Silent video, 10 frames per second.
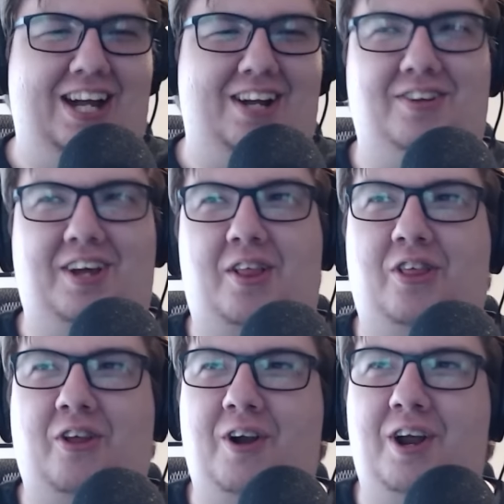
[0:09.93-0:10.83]
That's like
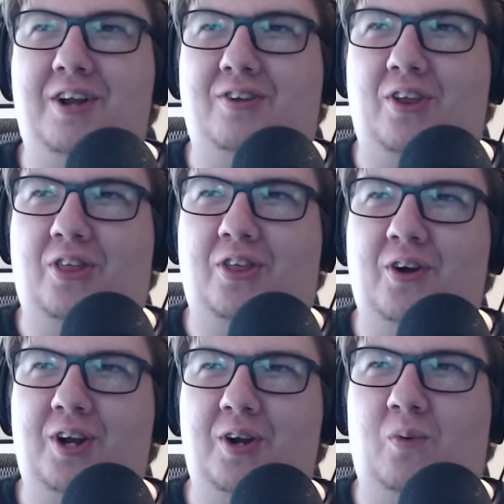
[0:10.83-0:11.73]
30 to
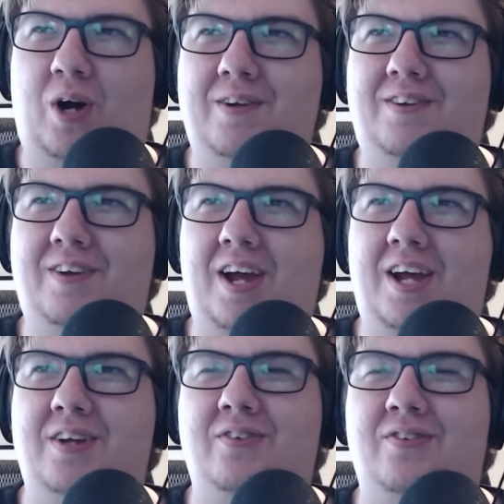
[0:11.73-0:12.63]
31
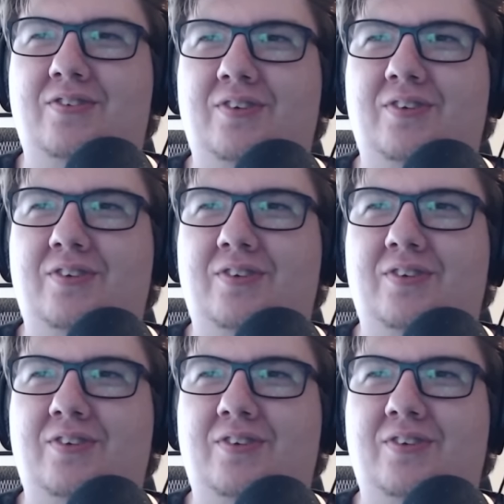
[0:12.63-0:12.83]
days.